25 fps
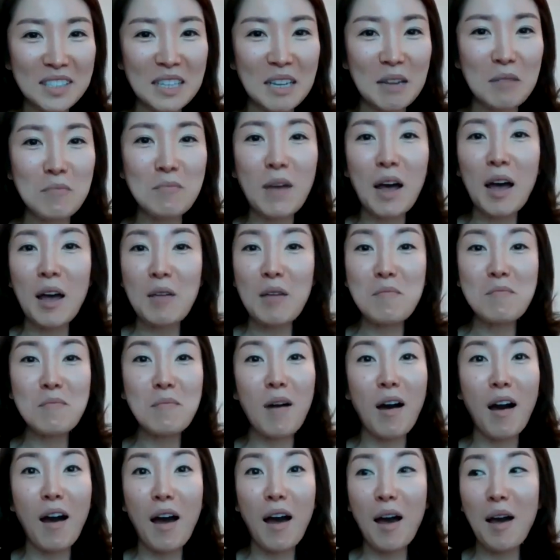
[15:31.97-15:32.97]
Like my
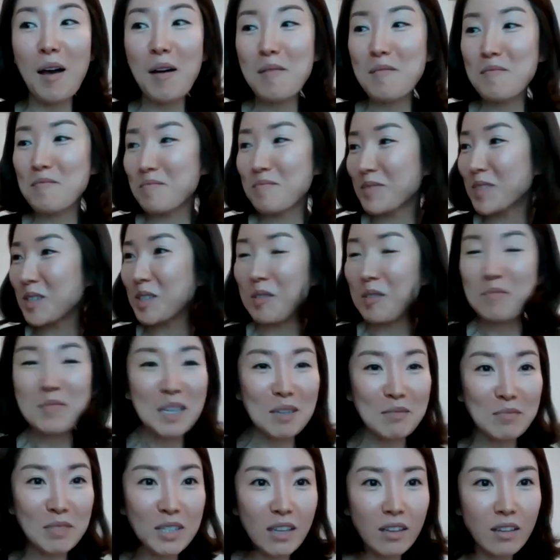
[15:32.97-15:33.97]
mom
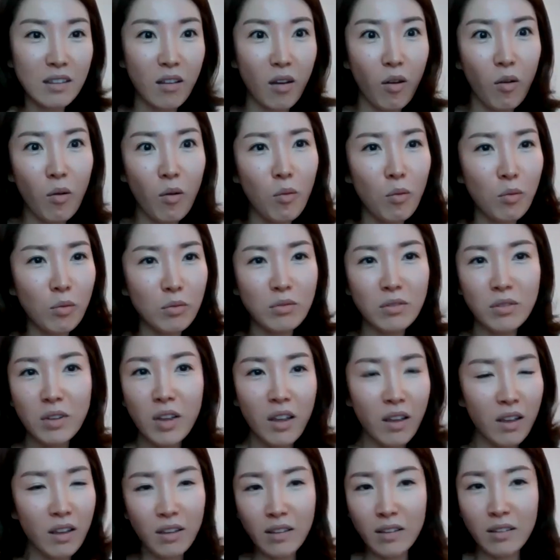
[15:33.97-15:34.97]
sometimes says, "Oh,
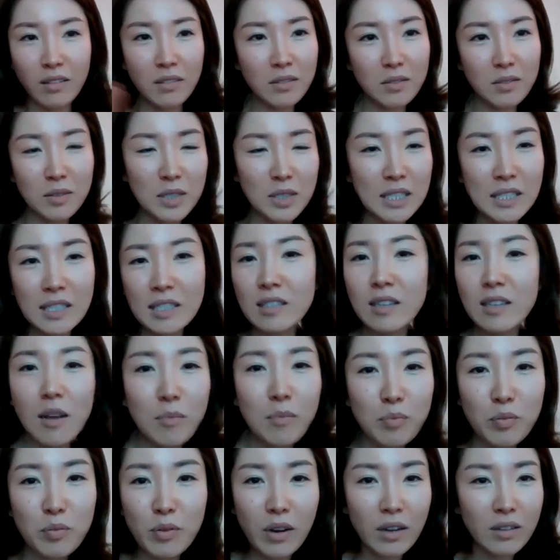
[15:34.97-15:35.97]

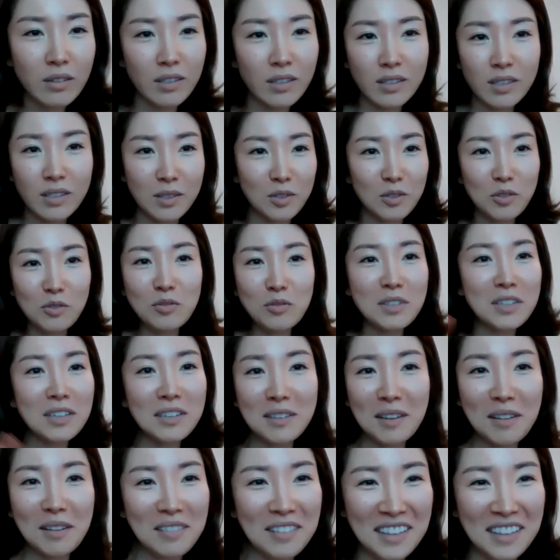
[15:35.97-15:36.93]
stop practicing. You did a